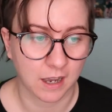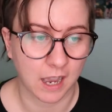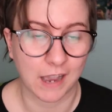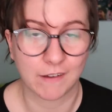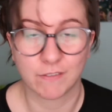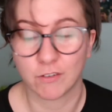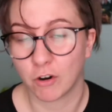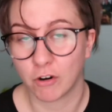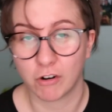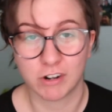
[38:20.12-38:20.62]

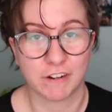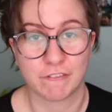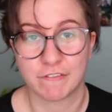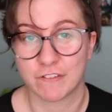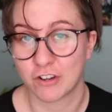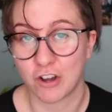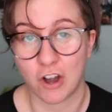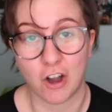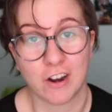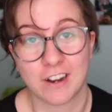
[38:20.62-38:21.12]
I've already
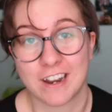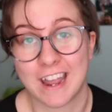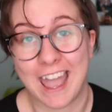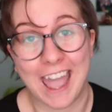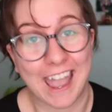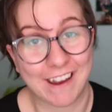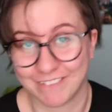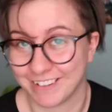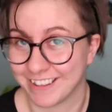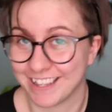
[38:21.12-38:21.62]
forgotten
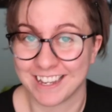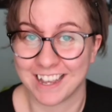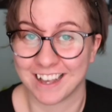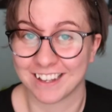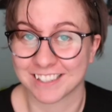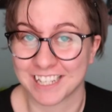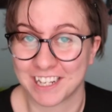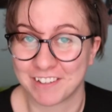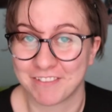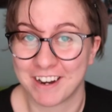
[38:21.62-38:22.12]
everything
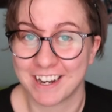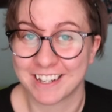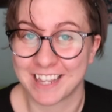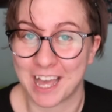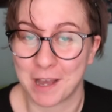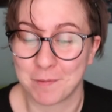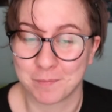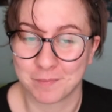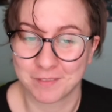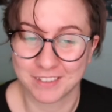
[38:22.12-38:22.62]
else I read
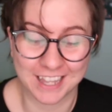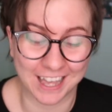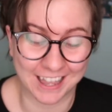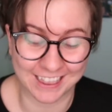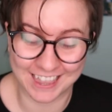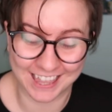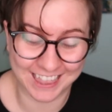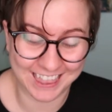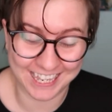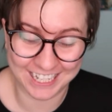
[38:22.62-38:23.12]

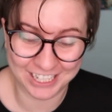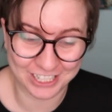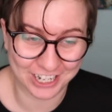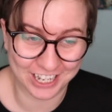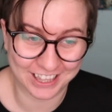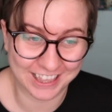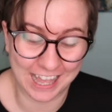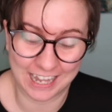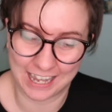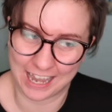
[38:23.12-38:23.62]

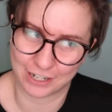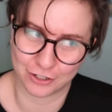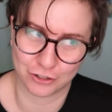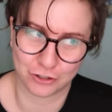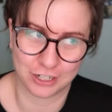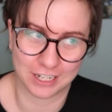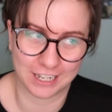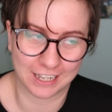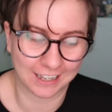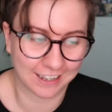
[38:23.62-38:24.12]
last
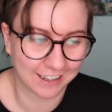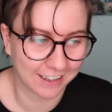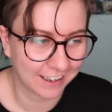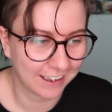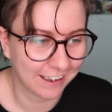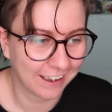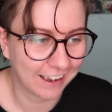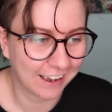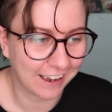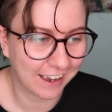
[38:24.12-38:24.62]
year.
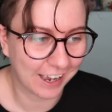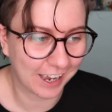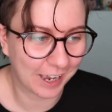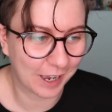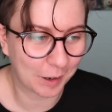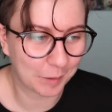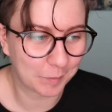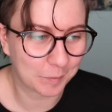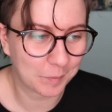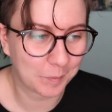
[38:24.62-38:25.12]

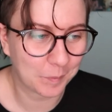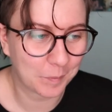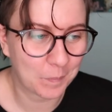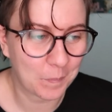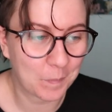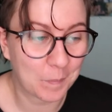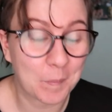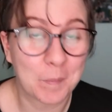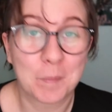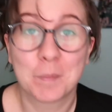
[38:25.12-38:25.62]

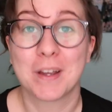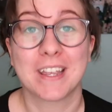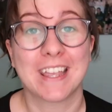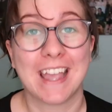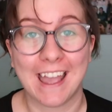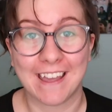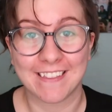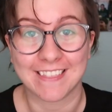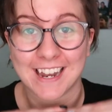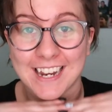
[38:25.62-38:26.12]
But
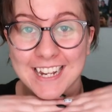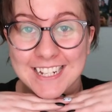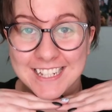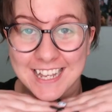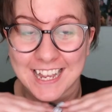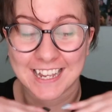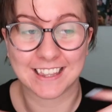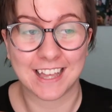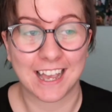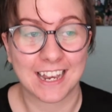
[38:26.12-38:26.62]
yeah, that is
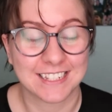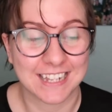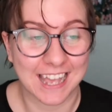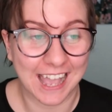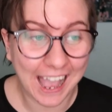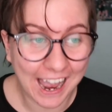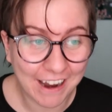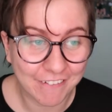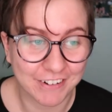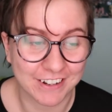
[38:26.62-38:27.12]
it. That is
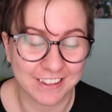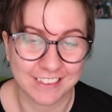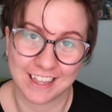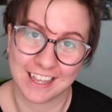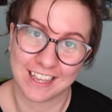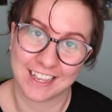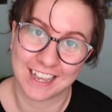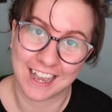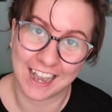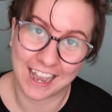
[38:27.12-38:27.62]

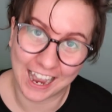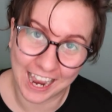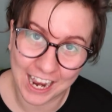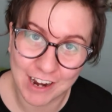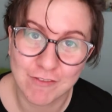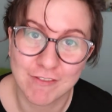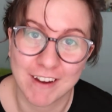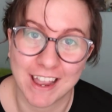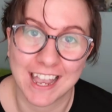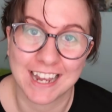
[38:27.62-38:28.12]
everything I
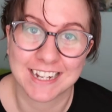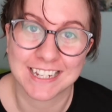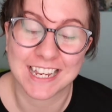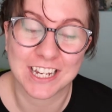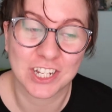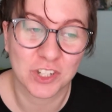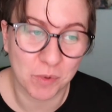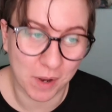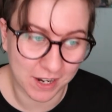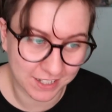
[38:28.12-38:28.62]
read
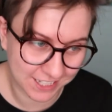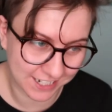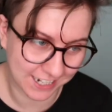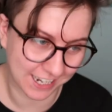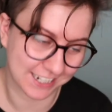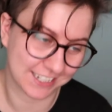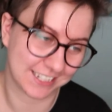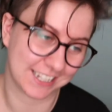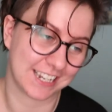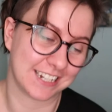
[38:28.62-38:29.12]
in
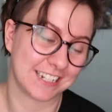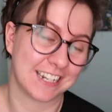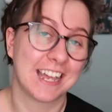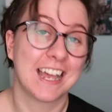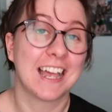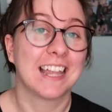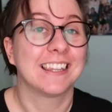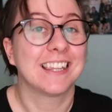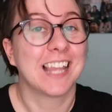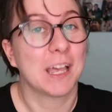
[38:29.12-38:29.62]
2019.
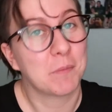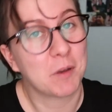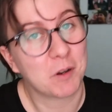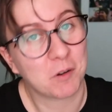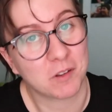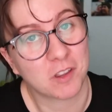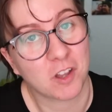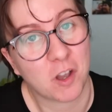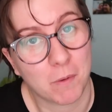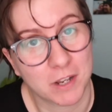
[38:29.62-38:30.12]
Let me know
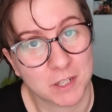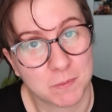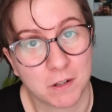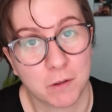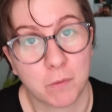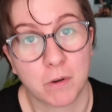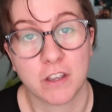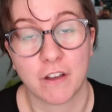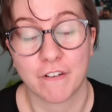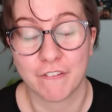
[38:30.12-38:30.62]
in the comments below
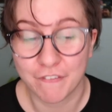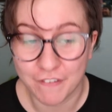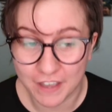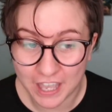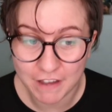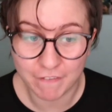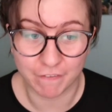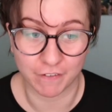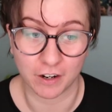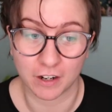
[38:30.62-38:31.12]
what your
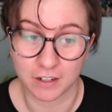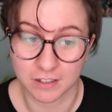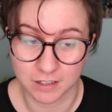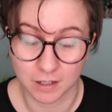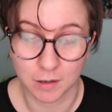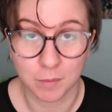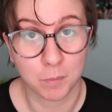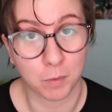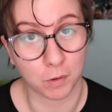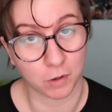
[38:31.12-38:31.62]
favourite
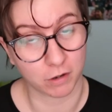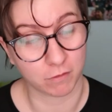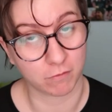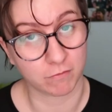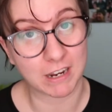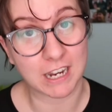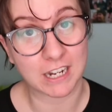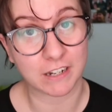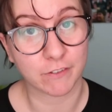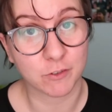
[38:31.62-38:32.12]
book
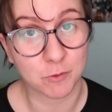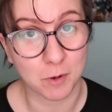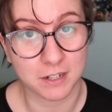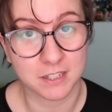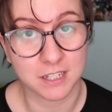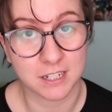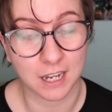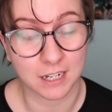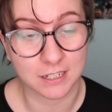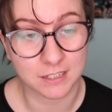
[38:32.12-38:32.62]
read of
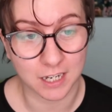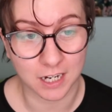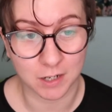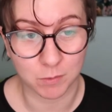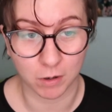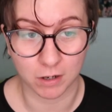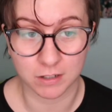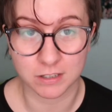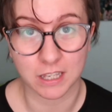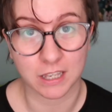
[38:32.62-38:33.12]
2019
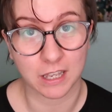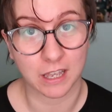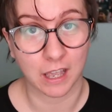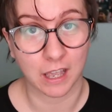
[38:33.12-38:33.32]
was,